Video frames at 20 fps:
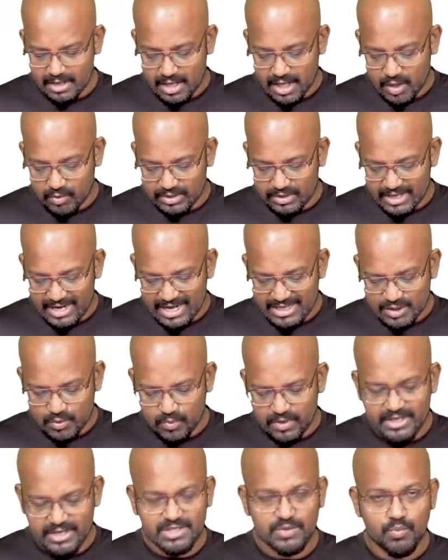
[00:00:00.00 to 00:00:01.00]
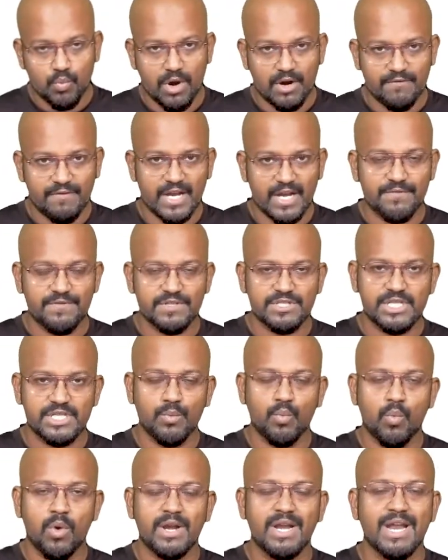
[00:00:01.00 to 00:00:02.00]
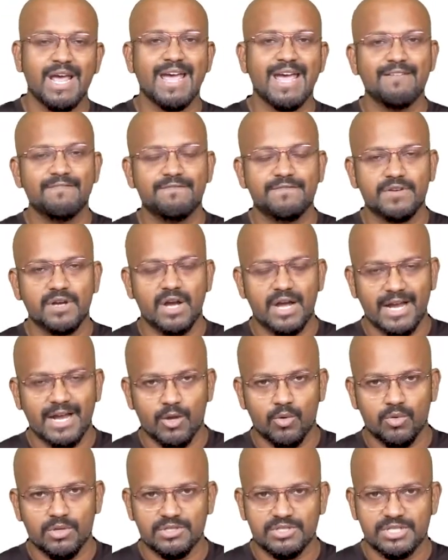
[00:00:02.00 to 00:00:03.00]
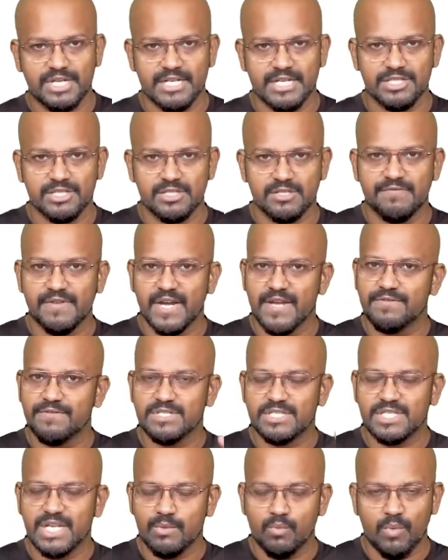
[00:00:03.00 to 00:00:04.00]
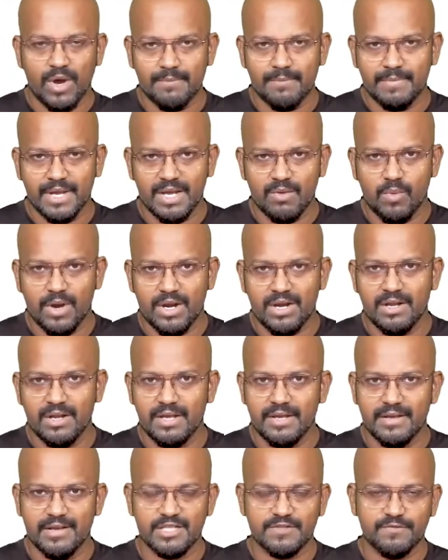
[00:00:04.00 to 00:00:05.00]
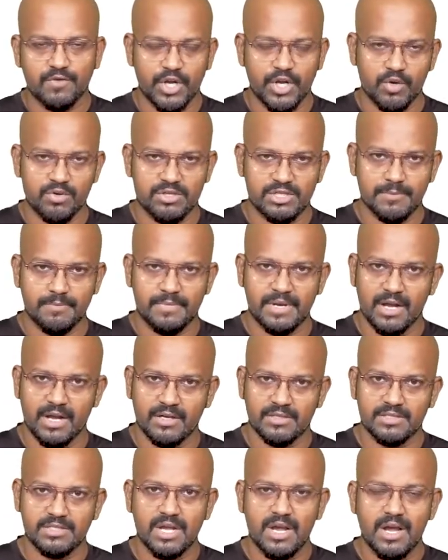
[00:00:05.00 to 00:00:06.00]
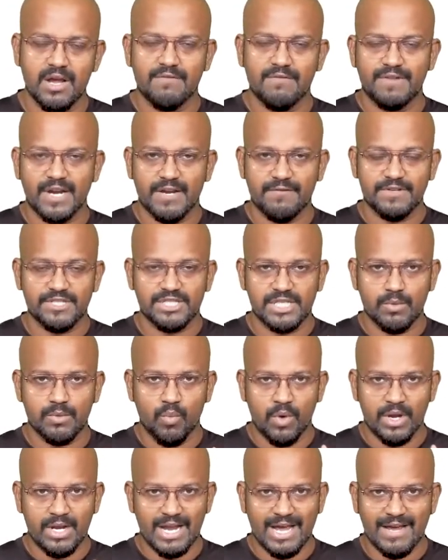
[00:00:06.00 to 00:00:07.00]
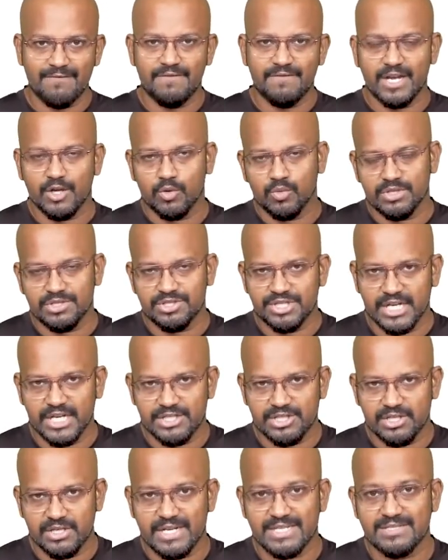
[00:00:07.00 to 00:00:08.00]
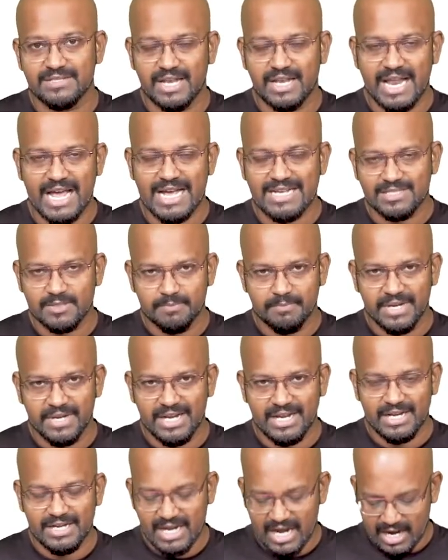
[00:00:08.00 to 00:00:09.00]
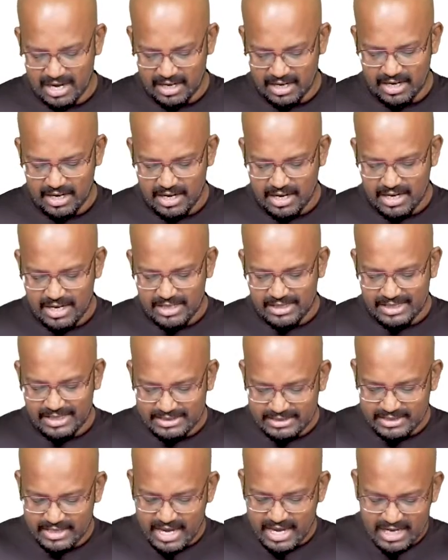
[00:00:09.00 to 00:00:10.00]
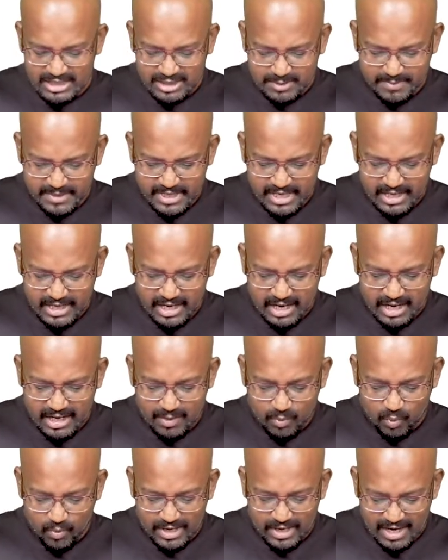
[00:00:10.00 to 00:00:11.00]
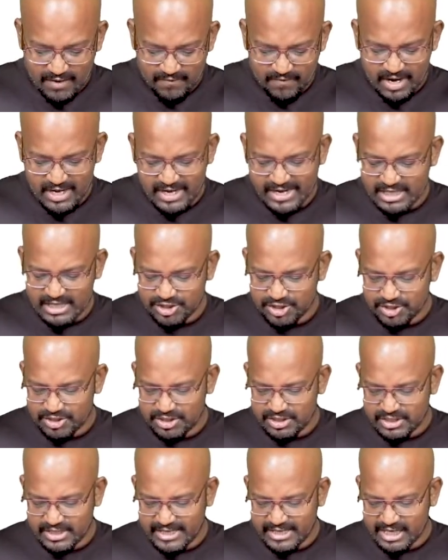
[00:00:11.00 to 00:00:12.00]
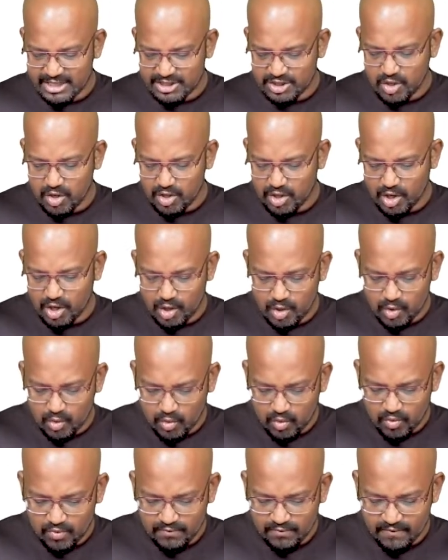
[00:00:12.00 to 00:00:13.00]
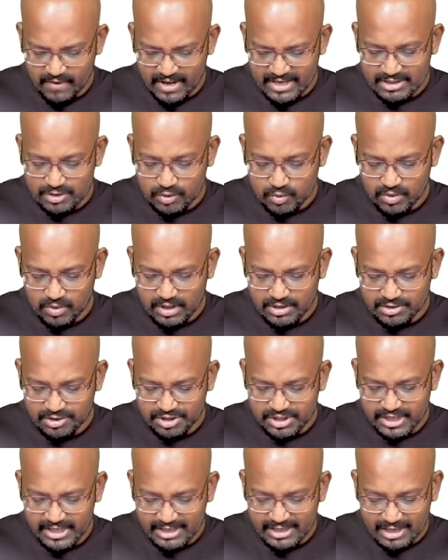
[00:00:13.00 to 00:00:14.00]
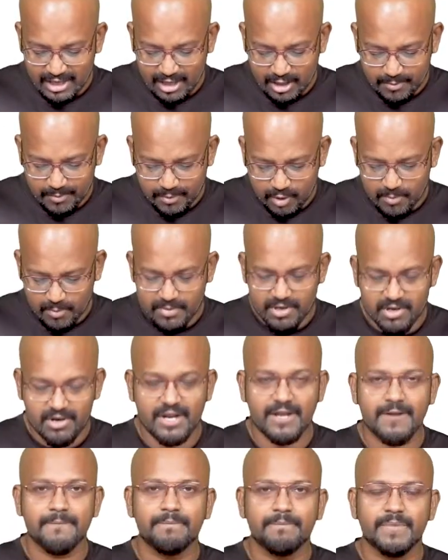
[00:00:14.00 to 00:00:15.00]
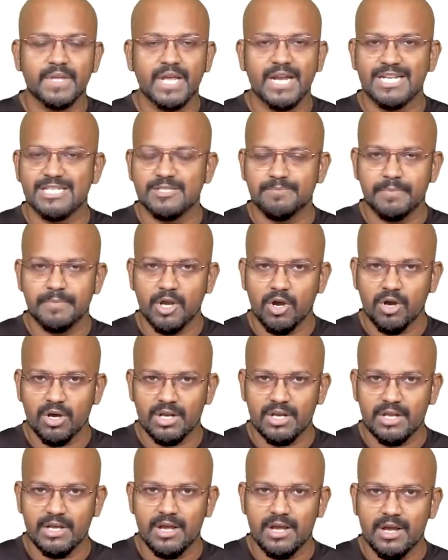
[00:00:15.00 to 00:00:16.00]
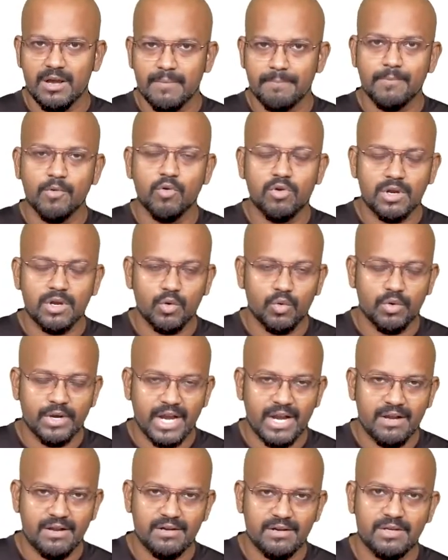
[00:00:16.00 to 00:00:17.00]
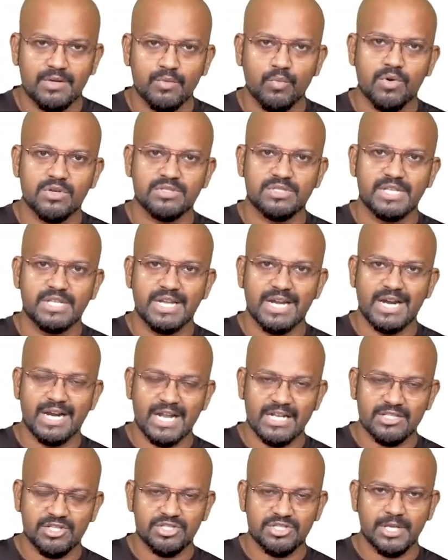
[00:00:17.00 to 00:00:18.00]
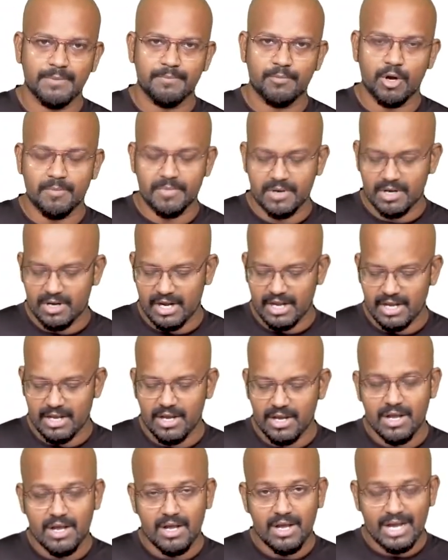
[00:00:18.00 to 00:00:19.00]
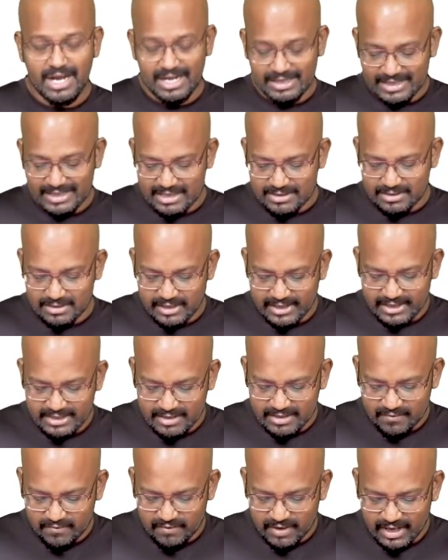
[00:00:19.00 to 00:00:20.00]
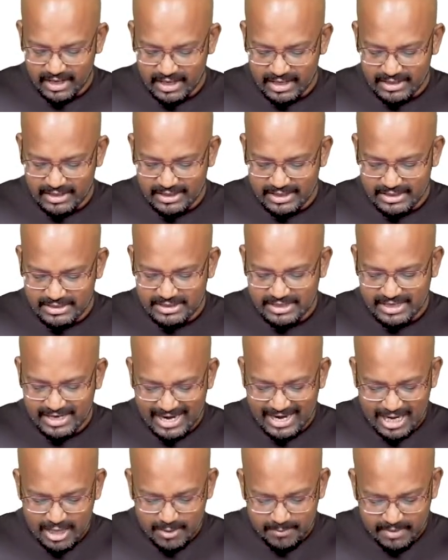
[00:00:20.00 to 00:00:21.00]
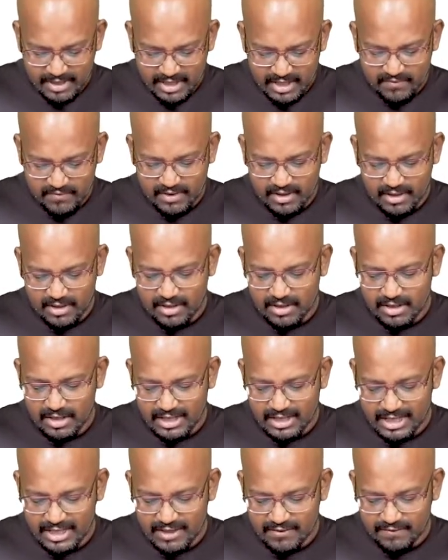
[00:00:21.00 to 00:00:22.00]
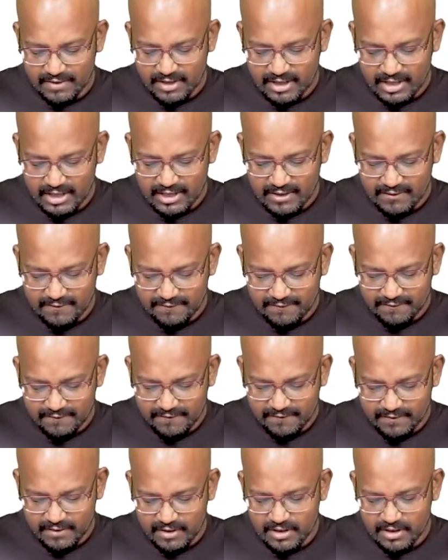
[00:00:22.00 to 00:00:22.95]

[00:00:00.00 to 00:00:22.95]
Now the last one is what? 5-HT1F agonist agent. 5-HT1B 1D is for your triptans. 5-HT1F agonist agent is lasmiditan. This lasmiditan, one advantage is it has got no vasoconstrictor property. It is purely more oriented towards the analgesic property, and that's the reason why this can be given even if